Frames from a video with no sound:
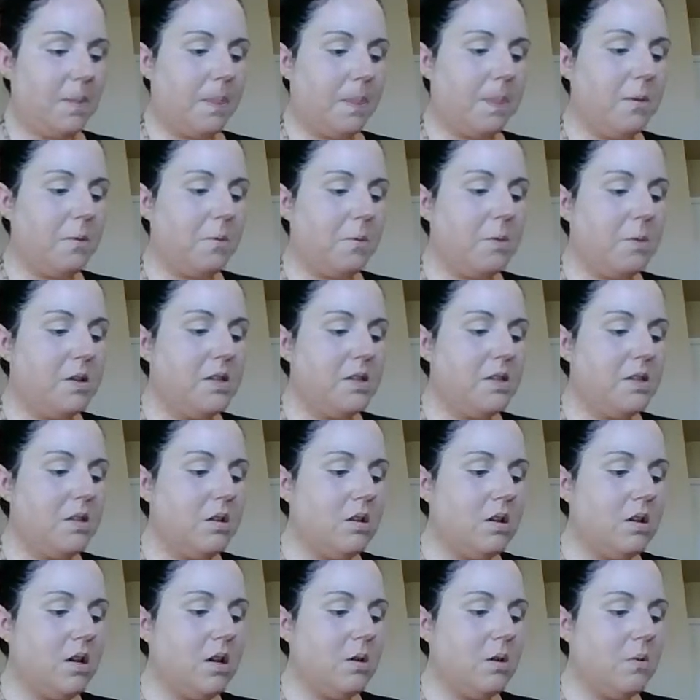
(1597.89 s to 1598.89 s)
The reason
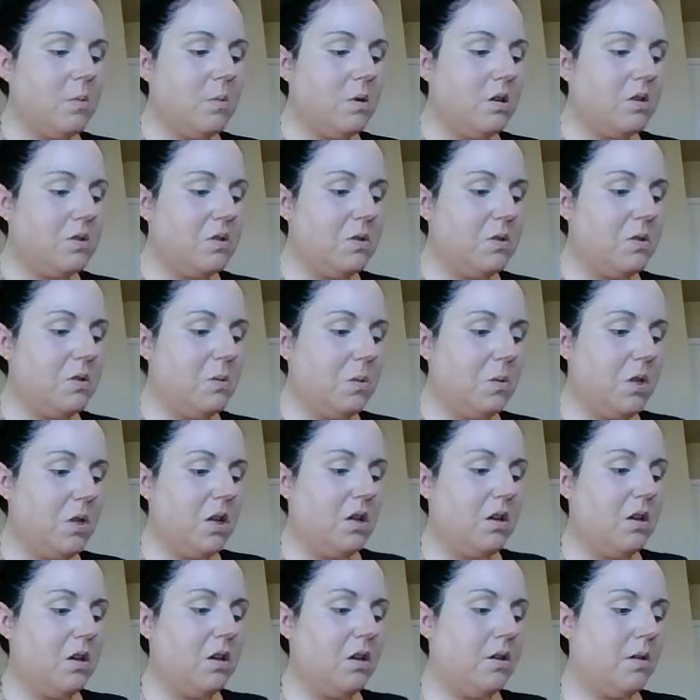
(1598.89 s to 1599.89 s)
I want to
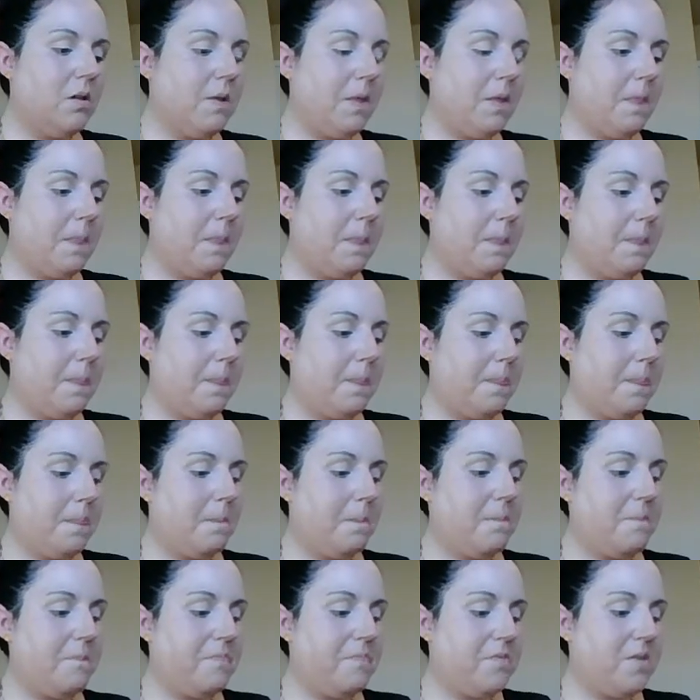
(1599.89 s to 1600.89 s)
get
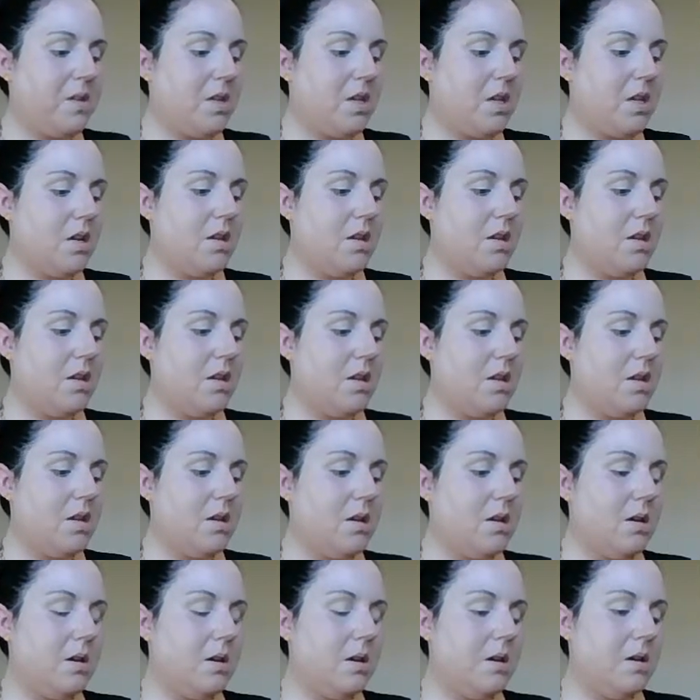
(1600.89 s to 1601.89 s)

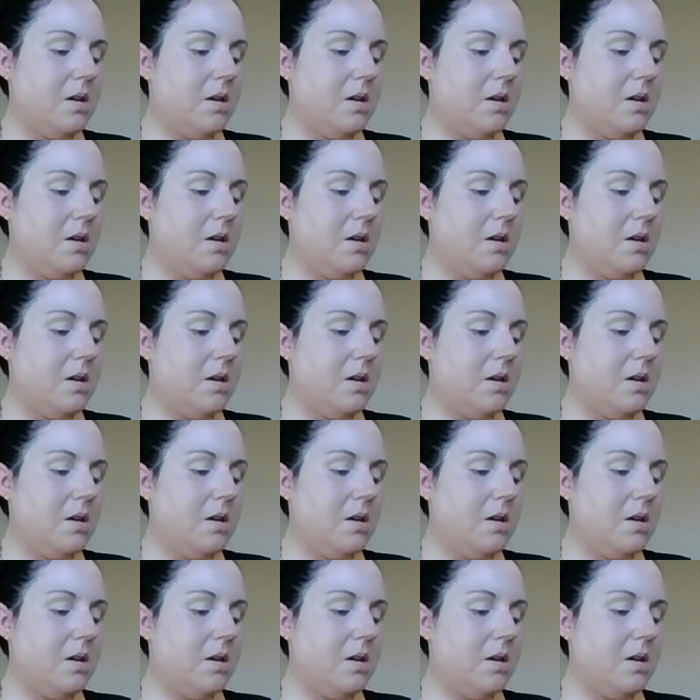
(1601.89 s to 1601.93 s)
the